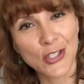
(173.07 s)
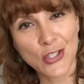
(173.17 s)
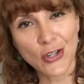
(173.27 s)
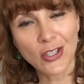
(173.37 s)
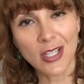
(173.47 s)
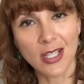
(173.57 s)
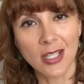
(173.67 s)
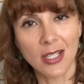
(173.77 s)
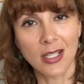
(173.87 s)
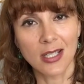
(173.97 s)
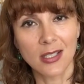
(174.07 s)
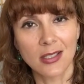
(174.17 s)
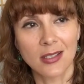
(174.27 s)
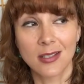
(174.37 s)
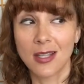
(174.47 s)
Turkey
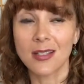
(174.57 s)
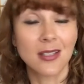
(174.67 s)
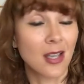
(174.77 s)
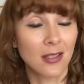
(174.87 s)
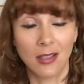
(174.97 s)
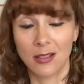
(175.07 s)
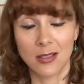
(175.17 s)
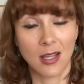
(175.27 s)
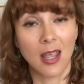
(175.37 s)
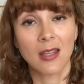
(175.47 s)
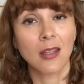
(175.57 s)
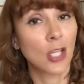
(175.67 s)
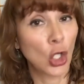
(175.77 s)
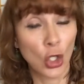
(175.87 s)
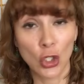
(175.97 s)
is dead set against
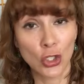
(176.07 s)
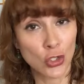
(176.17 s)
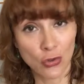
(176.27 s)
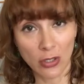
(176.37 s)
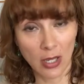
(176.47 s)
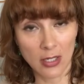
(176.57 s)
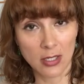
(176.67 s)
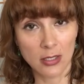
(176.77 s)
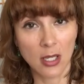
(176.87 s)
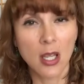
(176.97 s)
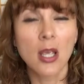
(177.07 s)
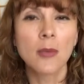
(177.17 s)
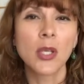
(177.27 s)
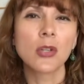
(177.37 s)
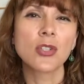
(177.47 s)
anything Kurdish related
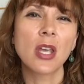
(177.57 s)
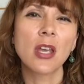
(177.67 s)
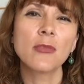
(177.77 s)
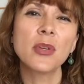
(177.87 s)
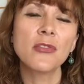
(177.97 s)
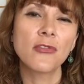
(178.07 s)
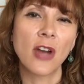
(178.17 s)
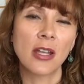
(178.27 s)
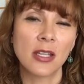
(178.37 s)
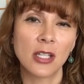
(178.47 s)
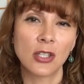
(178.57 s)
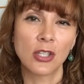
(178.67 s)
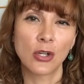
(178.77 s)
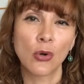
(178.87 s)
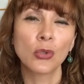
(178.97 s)
because they have been fighting
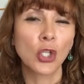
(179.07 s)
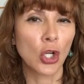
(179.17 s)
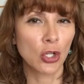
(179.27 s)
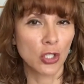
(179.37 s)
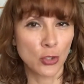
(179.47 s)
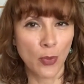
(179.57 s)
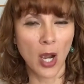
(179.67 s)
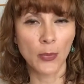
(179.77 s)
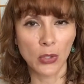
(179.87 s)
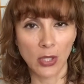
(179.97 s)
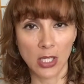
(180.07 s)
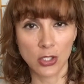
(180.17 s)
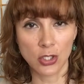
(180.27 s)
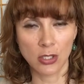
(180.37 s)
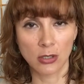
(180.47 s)
their own Kurdish
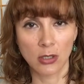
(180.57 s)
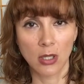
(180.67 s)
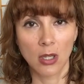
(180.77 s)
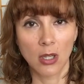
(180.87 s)
population